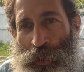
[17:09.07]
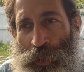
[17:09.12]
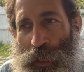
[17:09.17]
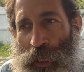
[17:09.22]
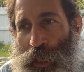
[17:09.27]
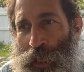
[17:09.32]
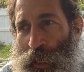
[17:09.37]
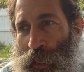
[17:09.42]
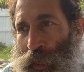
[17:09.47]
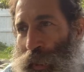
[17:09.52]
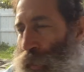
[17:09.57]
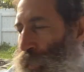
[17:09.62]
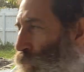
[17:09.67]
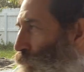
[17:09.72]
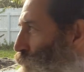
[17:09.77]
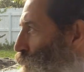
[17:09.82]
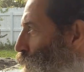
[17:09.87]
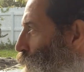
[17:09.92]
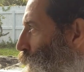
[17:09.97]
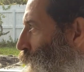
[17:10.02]
and I
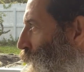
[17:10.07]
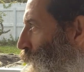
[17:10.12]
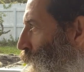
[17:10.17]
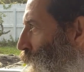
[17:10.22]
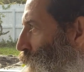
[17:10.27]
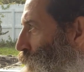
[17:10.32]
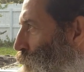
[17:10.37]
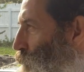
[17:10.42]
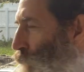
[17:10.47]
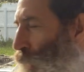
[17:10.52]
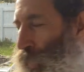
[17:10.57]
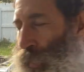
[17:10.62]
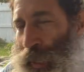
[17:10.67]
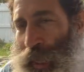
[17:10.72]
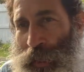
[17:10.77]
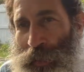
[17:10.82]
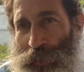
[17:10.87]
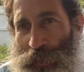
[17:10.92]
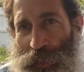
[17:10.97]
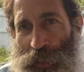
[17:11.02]
also have my
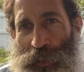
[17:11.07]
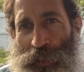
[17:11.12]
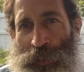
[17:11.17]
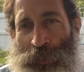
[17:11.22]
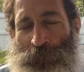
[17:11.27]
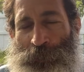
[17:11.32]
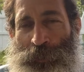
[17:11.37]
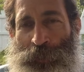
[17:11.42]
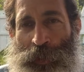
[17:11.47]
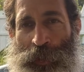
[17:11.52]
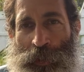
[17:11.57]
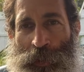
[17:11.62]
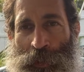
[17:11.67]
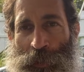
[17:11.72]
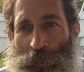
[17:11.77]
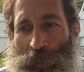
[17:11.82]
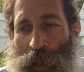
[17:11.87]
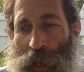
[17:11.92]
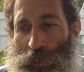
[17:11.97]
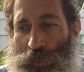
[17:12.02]
Catalina,
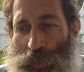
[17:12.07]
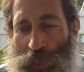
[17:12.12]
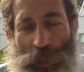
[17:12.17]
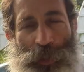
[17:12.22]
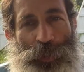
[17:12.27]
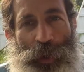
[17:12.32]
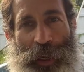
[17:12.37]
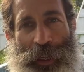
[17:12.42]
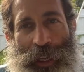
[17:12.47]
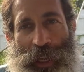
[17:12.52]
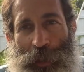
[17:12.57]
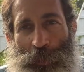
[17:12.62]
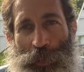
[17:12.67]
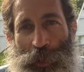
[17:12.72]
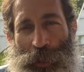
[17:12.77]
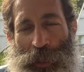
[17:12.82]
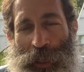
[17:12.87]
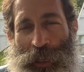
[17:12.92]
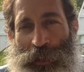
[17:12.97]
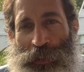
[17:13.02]
but I really want to get a
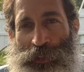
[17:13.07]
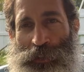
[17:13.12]
Miguel.